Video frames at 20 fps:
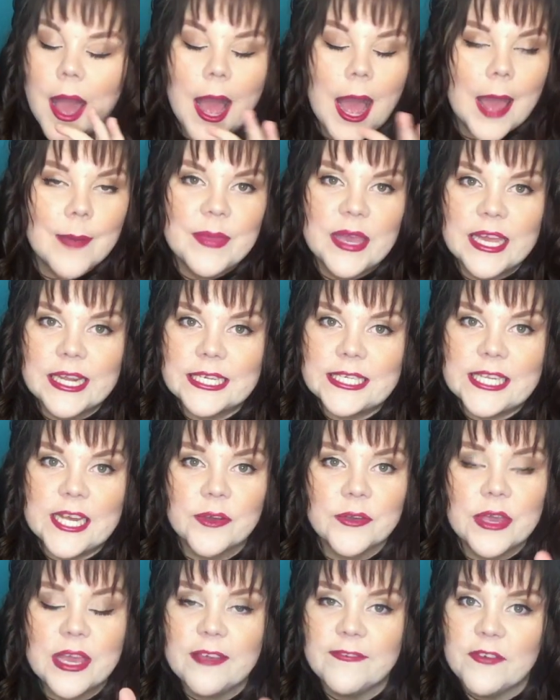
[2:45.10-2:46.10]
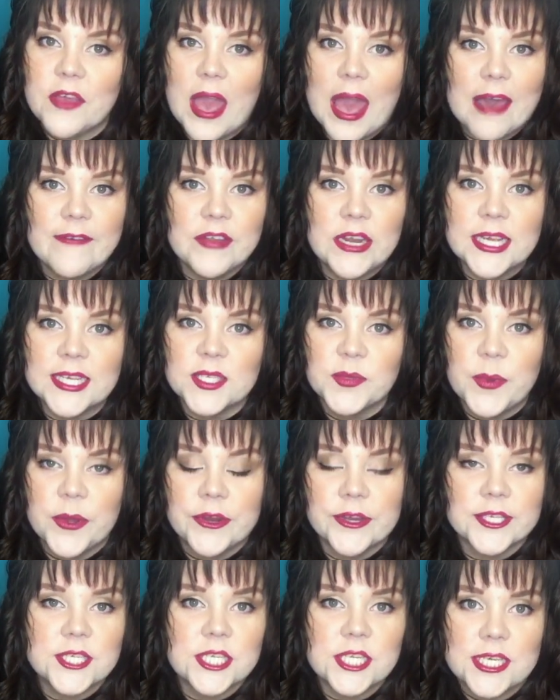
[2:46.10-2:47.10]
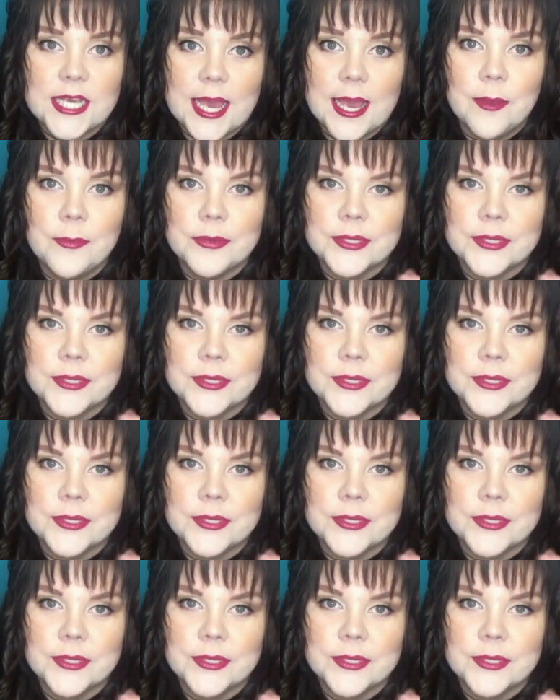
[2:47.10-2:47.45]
I'm here to tell you, if you haven't experienced yet,